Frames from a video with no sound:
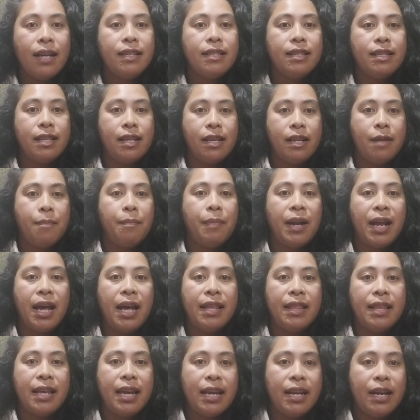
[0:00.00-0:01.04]
to then
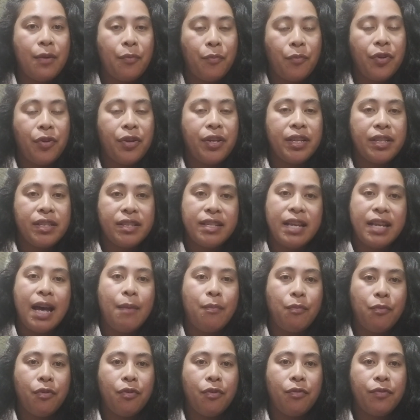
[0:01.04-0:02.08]
apply that and work in
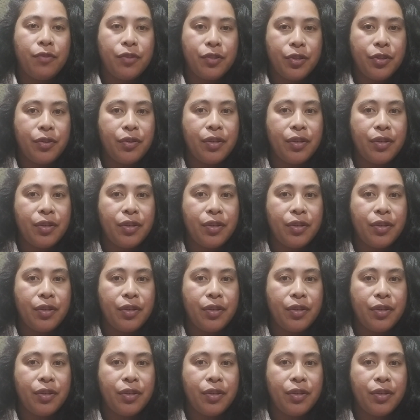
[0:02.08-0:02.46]
Samoa for 2